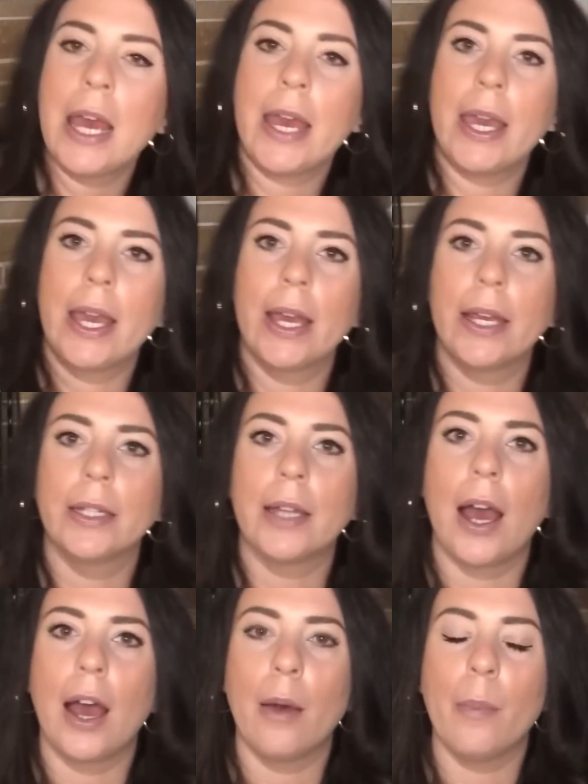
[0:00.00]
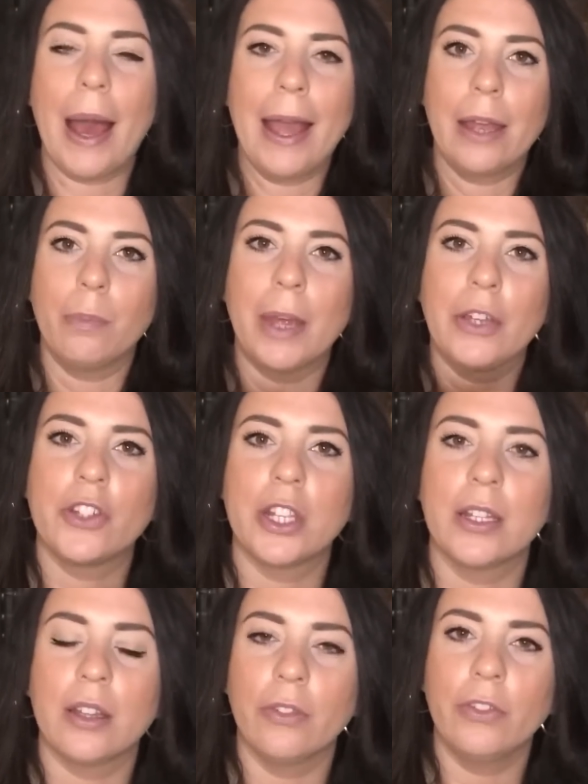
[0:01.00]
And I had
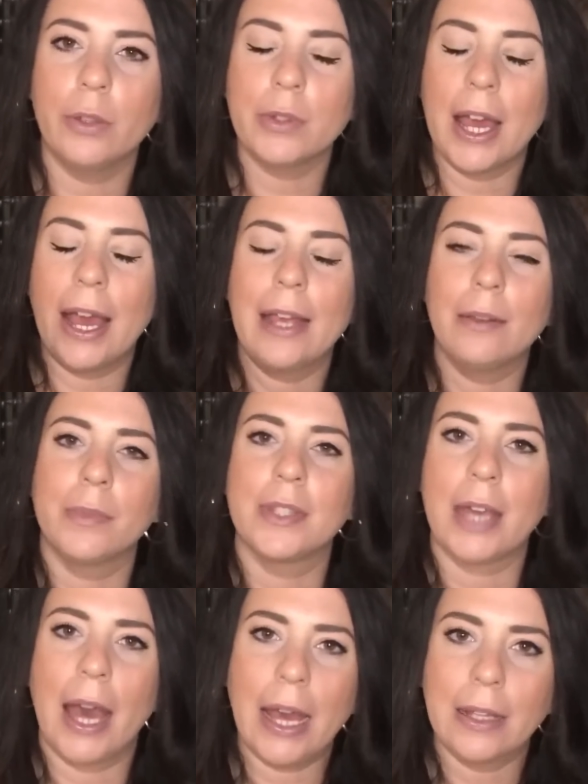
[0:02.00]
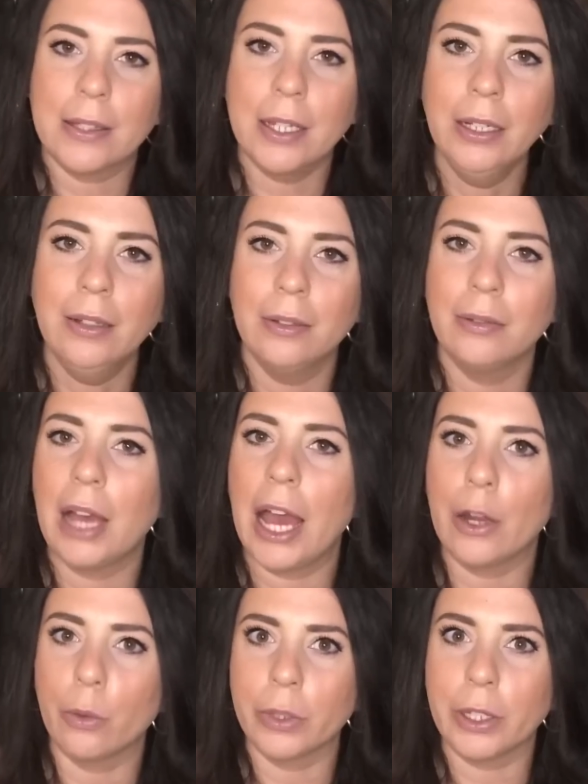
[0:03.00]
mentioned a few times that
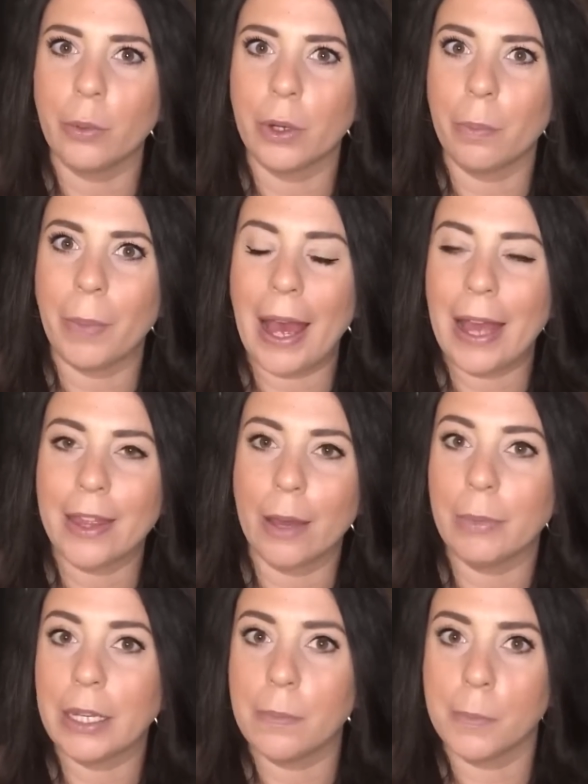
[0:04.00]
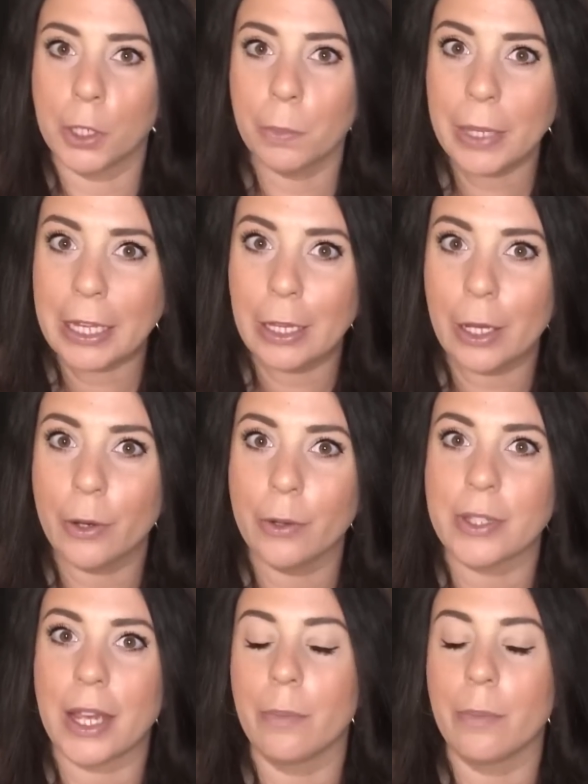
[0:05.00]
I don't really want to buy that many more pillows.